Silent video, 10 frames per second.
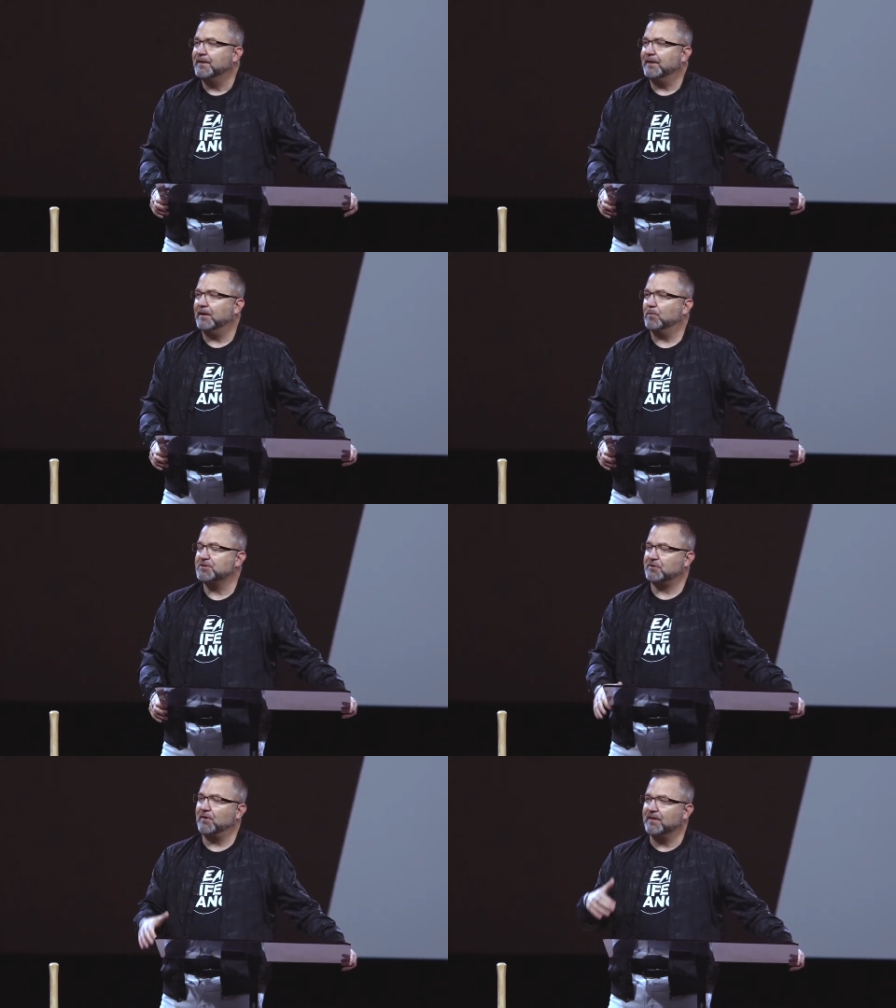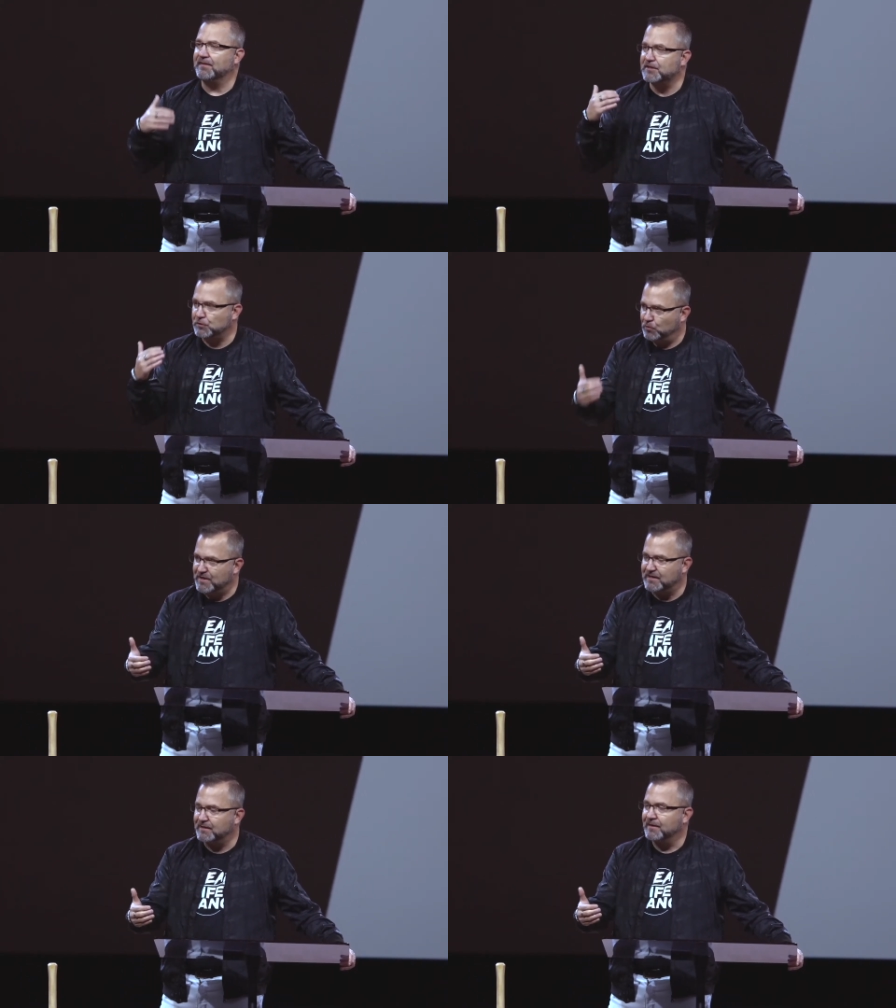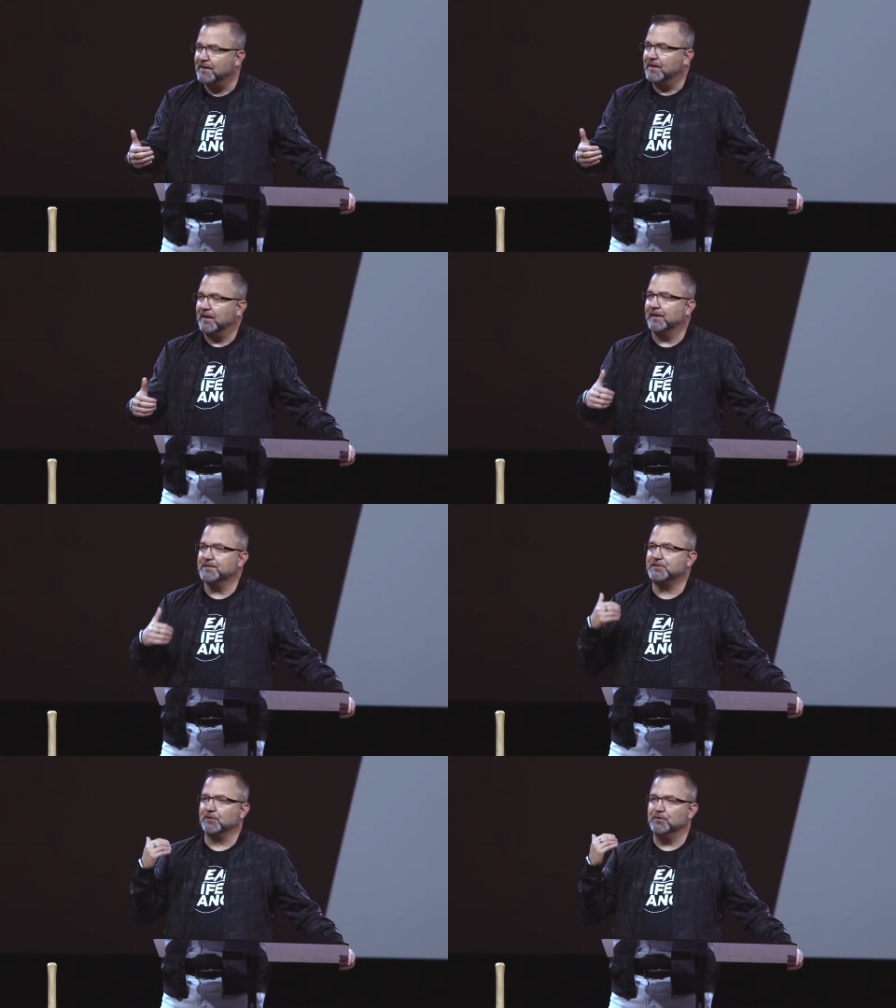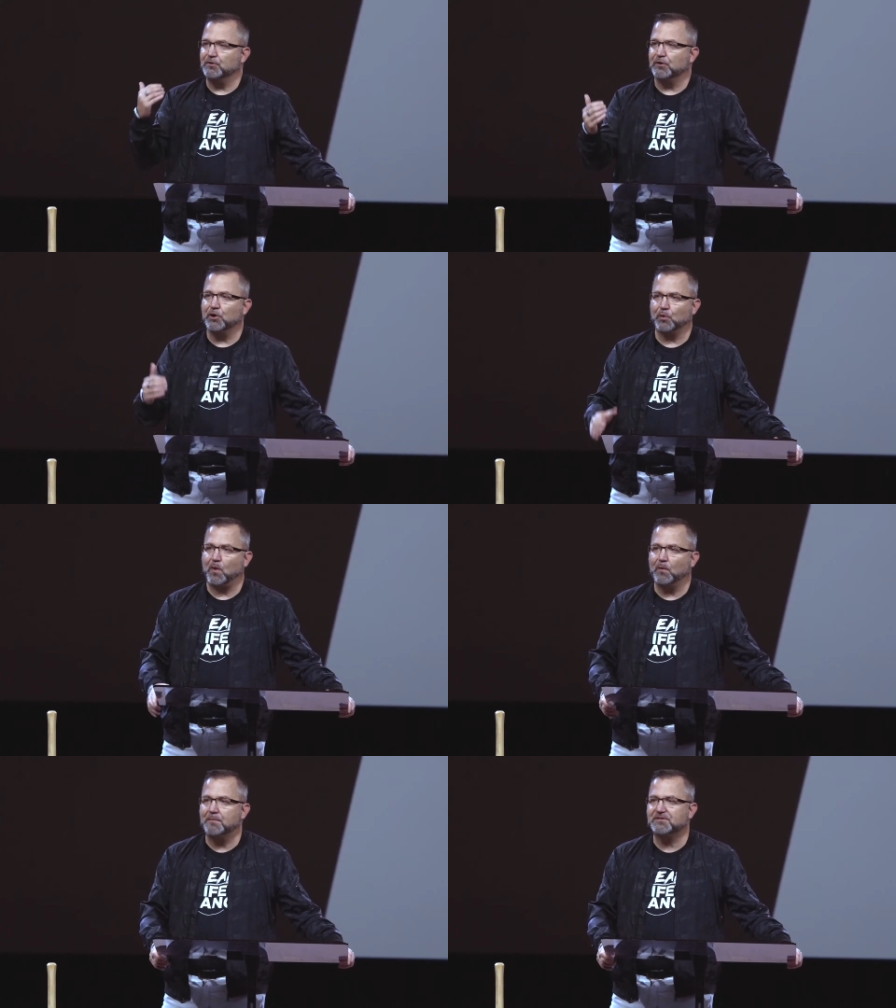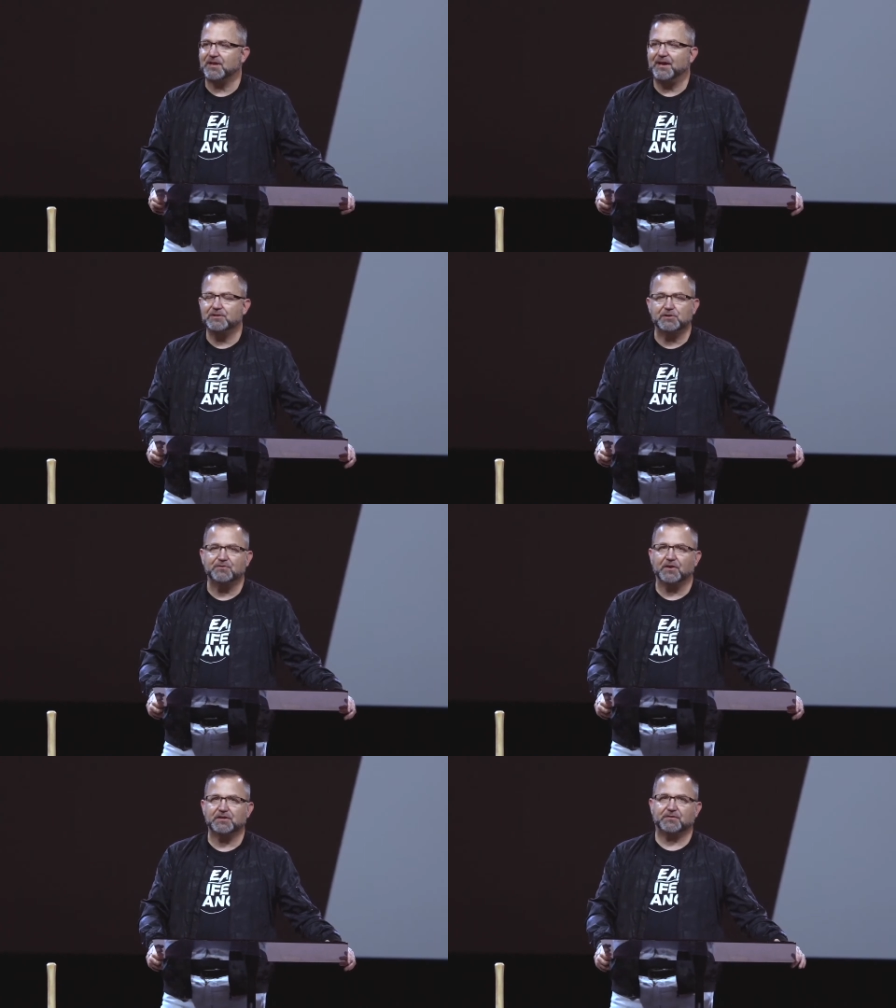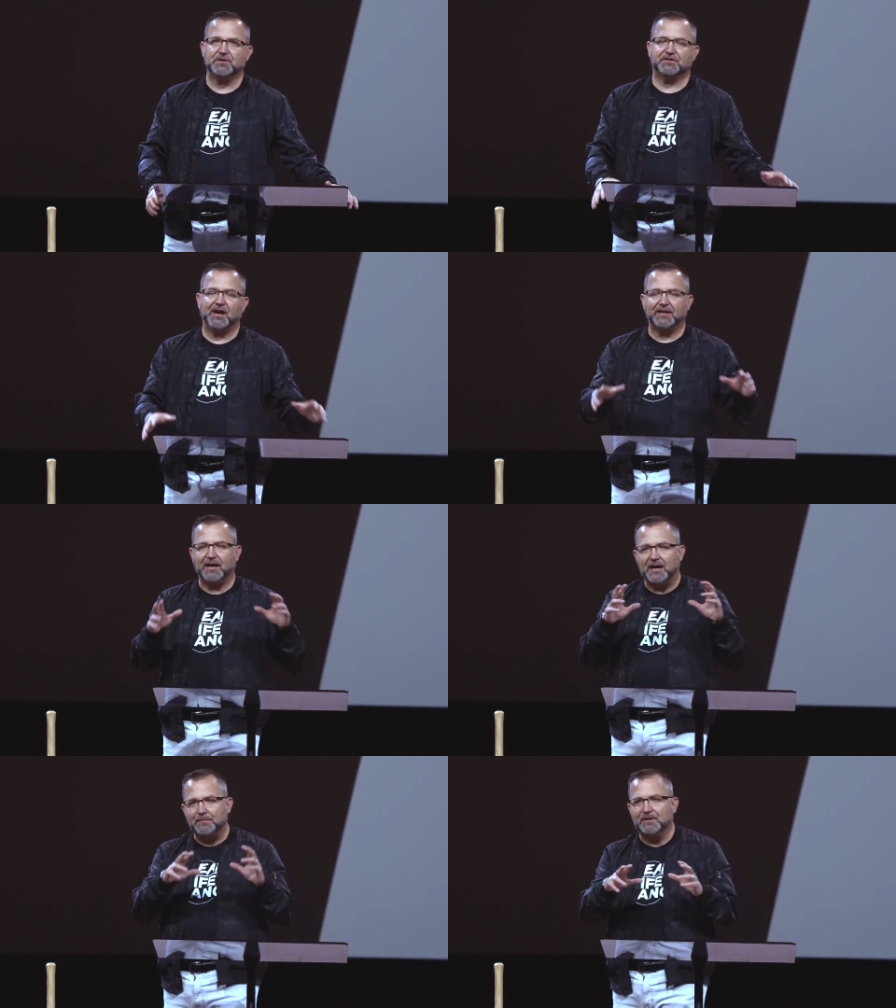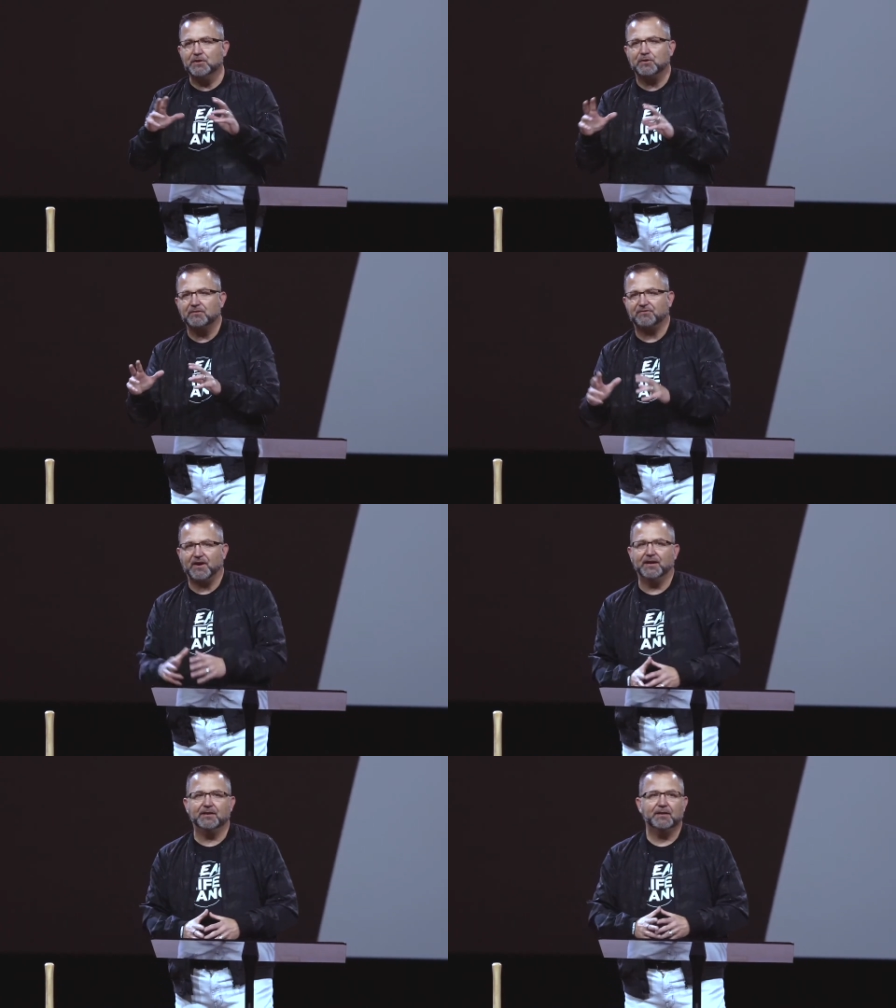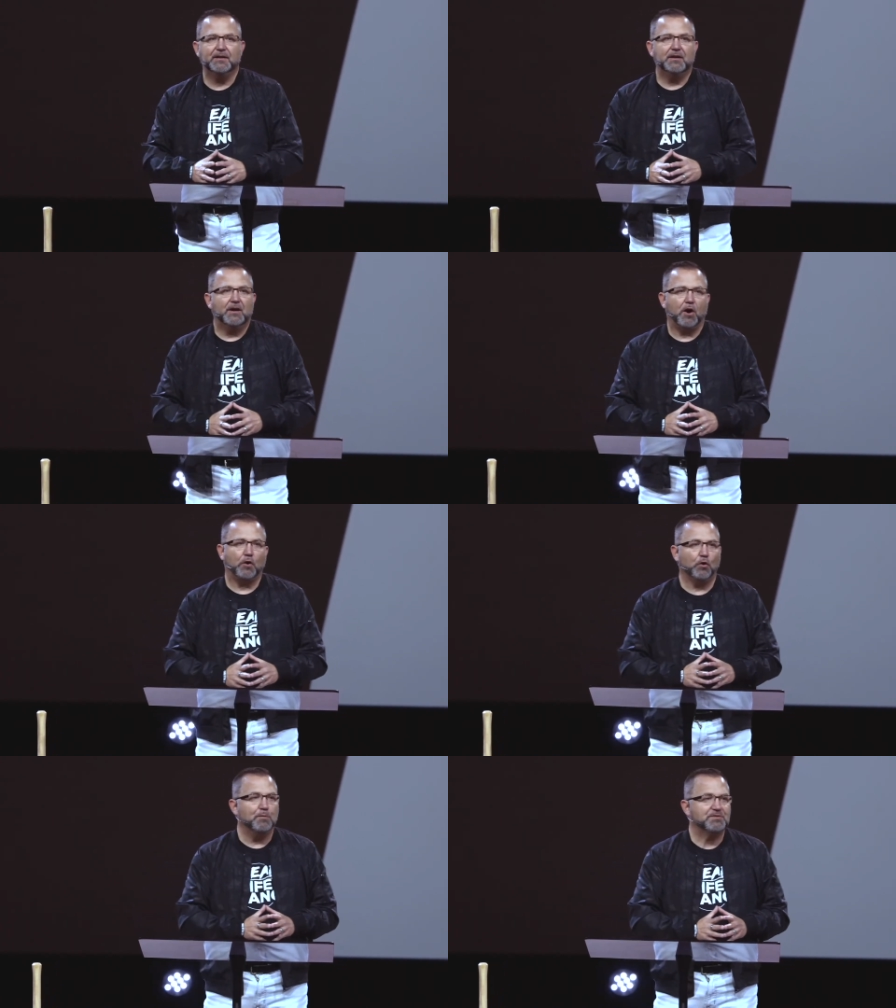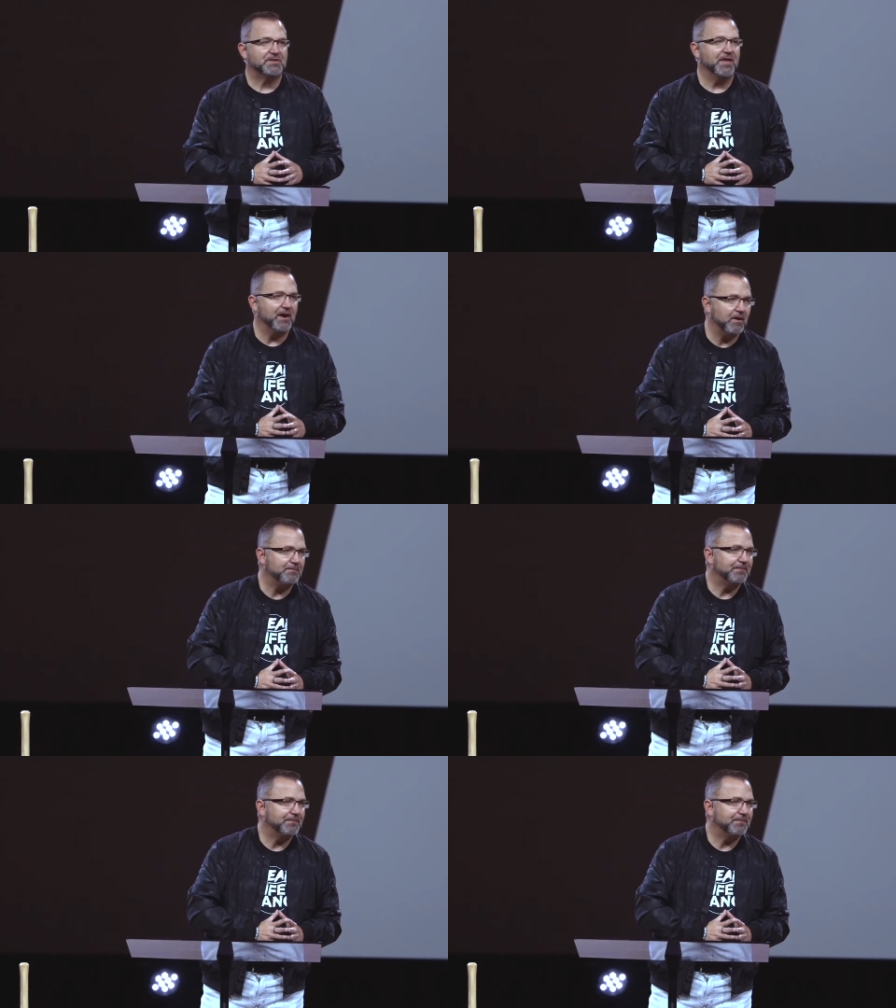Uh, we're starting this week and so you can go to our website, siouxfallsfirst.com, and you can find our groups there.